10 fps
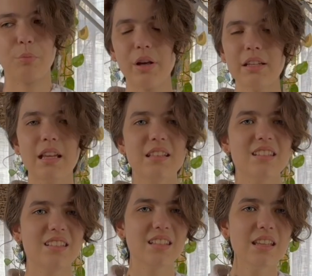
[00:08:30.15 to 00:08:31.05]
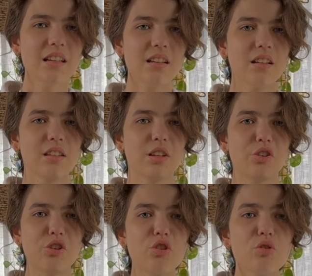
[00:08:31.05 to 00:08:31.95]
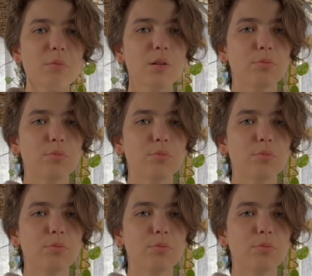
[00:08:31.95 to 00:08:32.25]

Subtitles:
But it's seeing the human